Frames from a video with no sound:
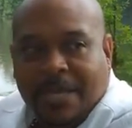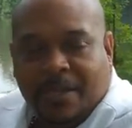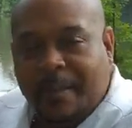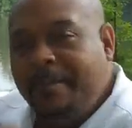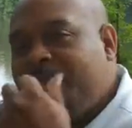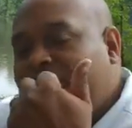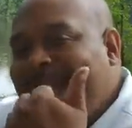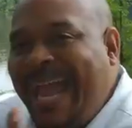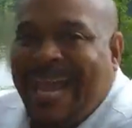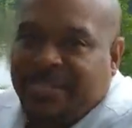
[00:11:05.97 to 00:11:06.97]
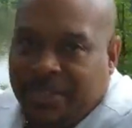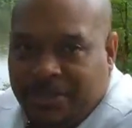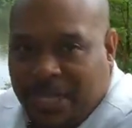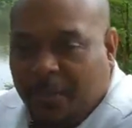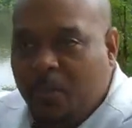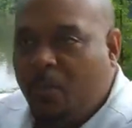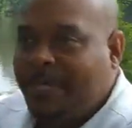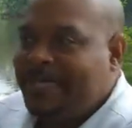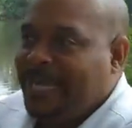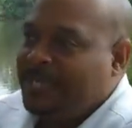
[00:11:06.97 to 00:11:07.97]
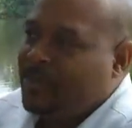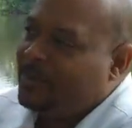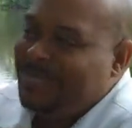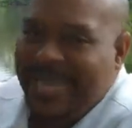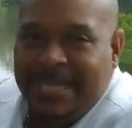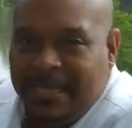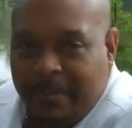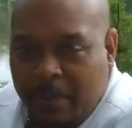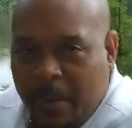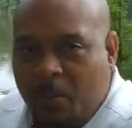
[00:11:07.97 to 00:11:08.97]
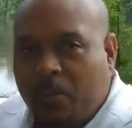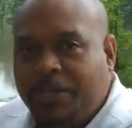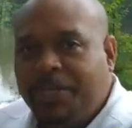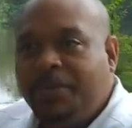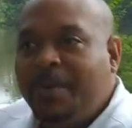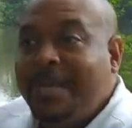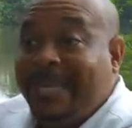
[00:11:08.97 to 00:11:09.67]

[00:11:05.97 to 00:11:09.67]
there may be certain actions that we want to take, certain things that we may want to do,